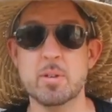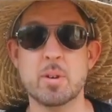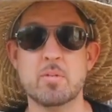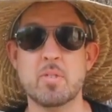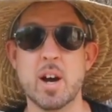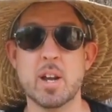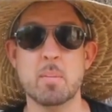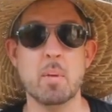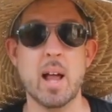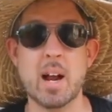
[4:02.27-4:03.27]
You could
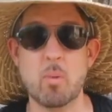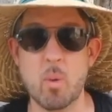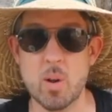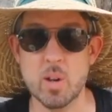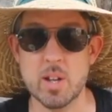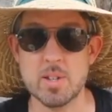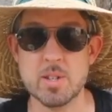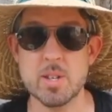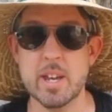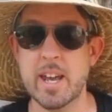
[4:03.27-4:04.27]
find black
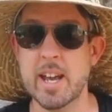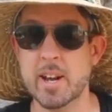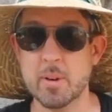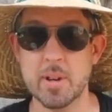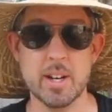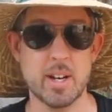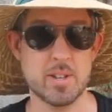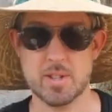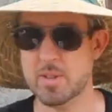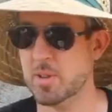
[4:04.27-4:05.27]
walnuts, hickory
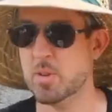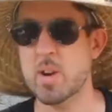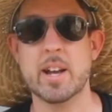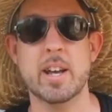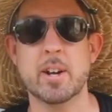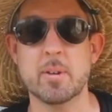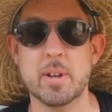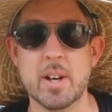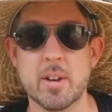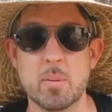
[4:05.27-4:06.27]
nuts. Crack a
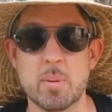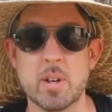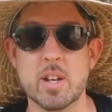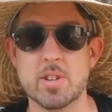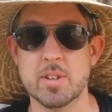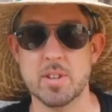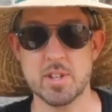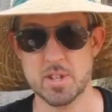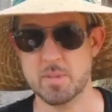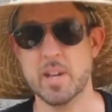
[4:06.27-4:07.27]
hickory nut open, it's
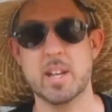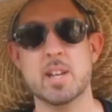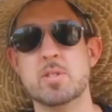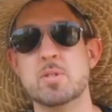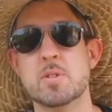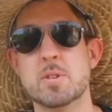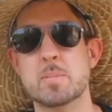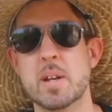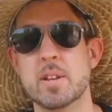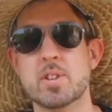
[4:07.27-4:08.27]
delicious. My kids used to
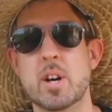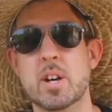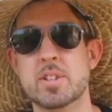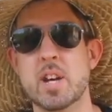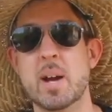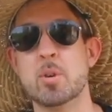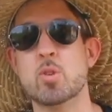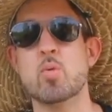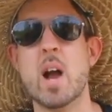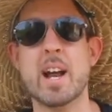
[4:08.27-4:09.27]
spend a ton of time
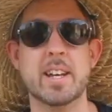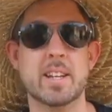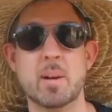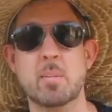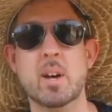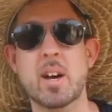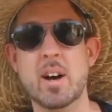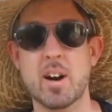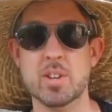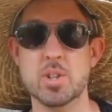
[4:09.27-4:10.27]
cracking them
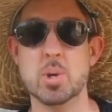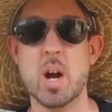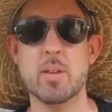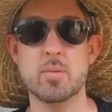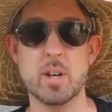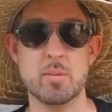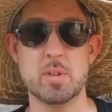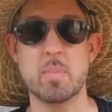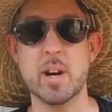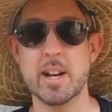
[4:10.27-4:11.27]
on the driveway
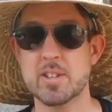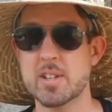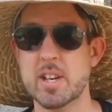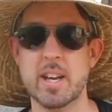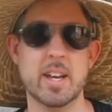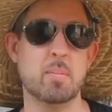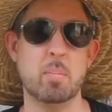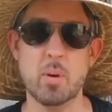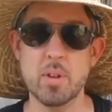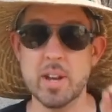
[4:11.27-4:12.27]
with bricks and
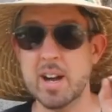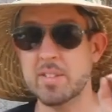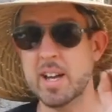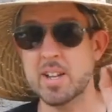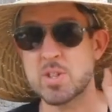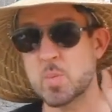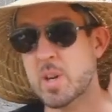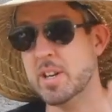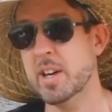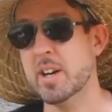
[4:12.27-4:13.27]
pulling out that
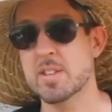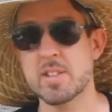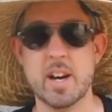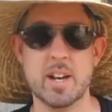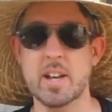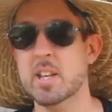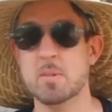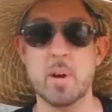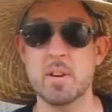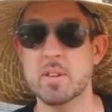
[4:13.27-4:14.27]
sweet nut inside. I think
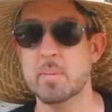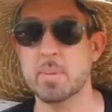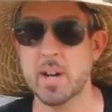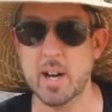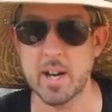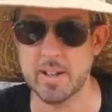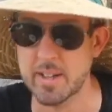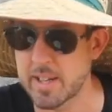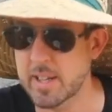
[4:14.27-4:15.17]
it's better than a pecan.